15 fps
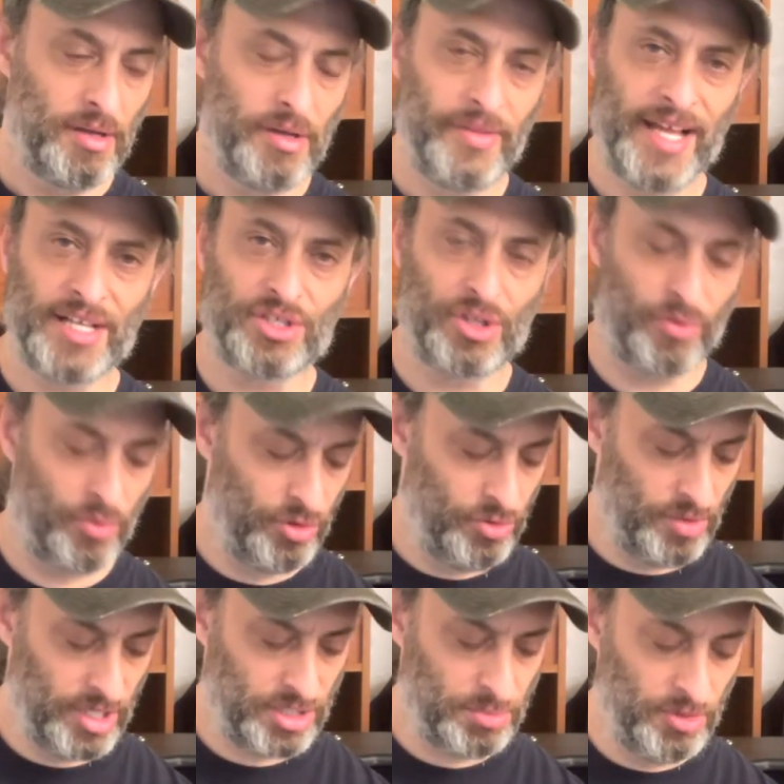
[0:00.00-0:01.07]
That's the
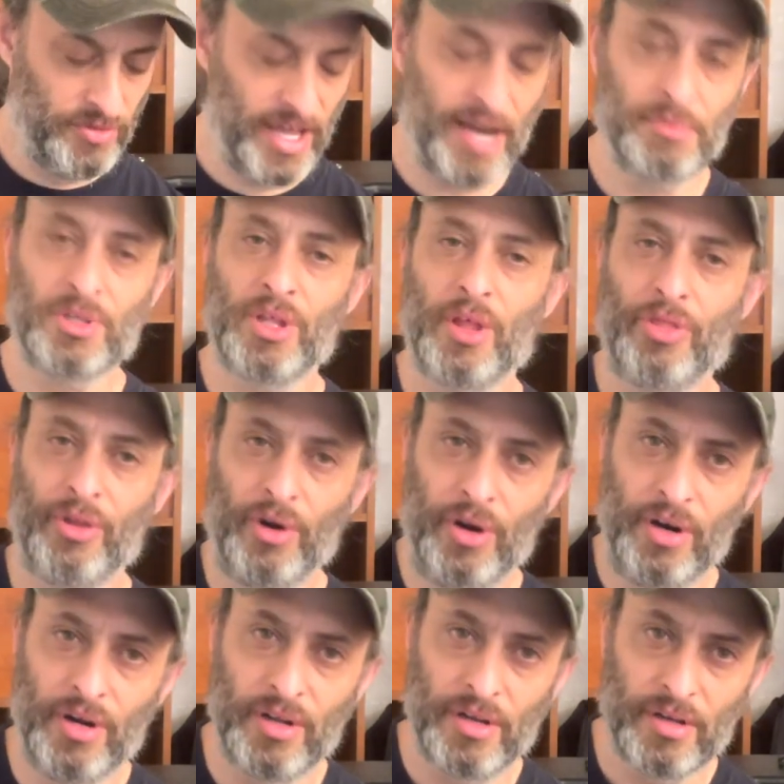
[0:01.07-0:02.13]
root. Let's move that up to the
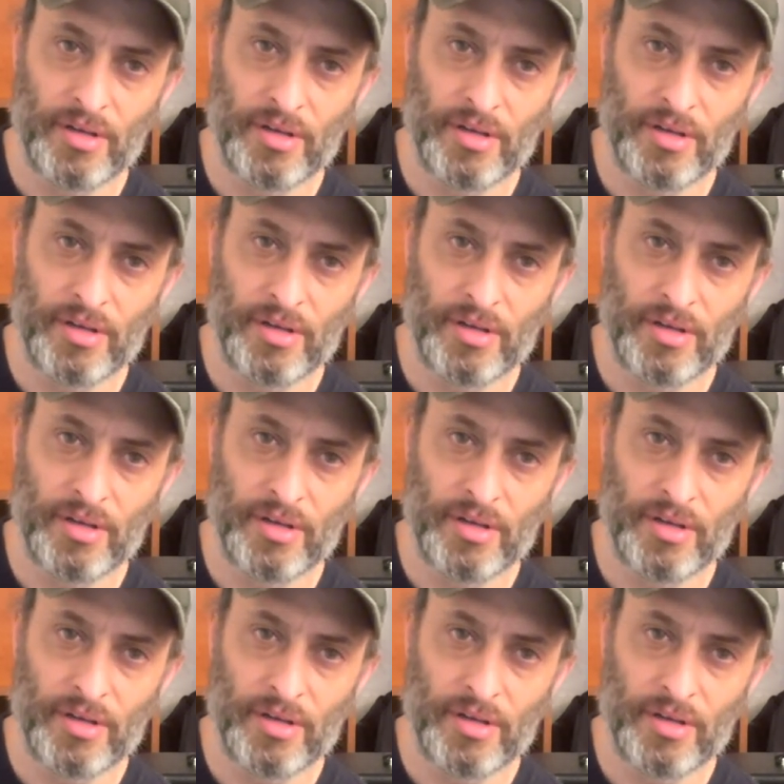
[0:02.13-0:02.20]
third.